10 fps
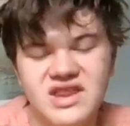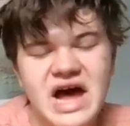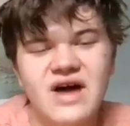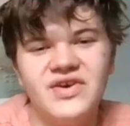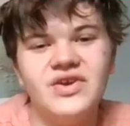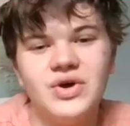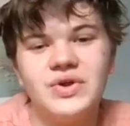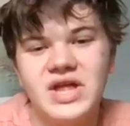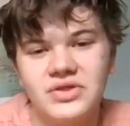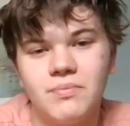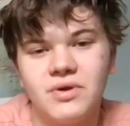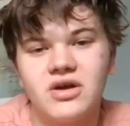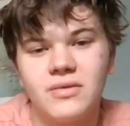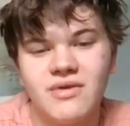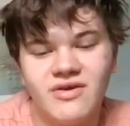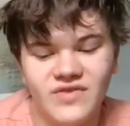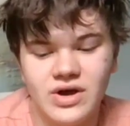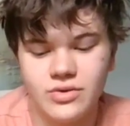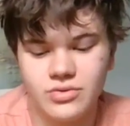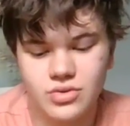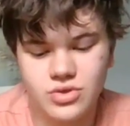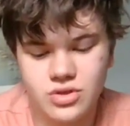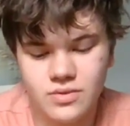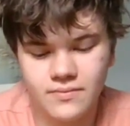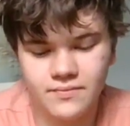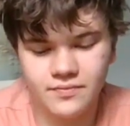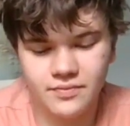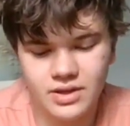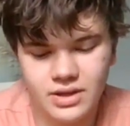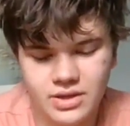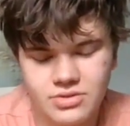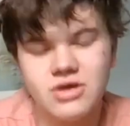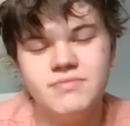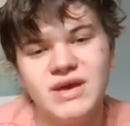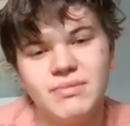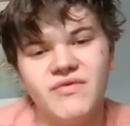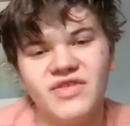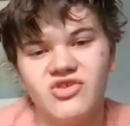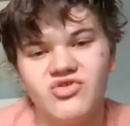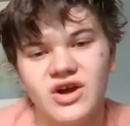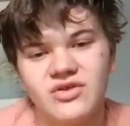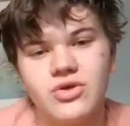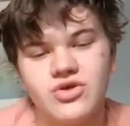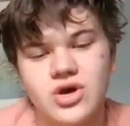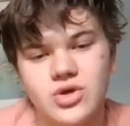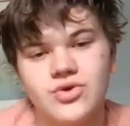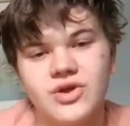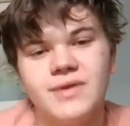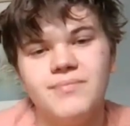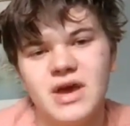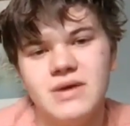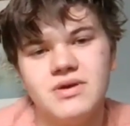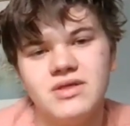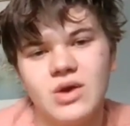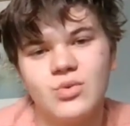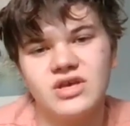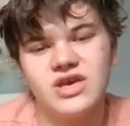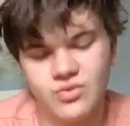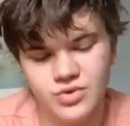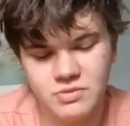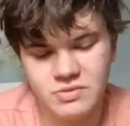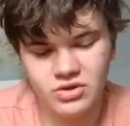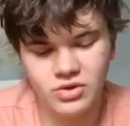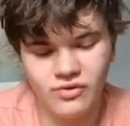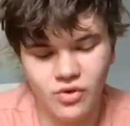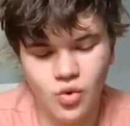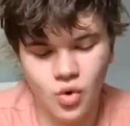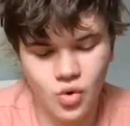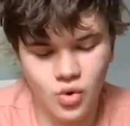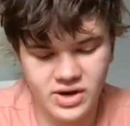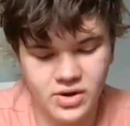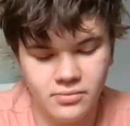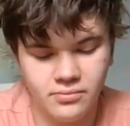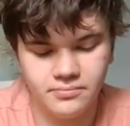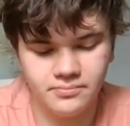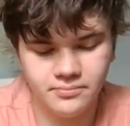Now they know not to pick up their phones. See, maybe if they tried this yesterday, maybe they would get rid of me a little quicker.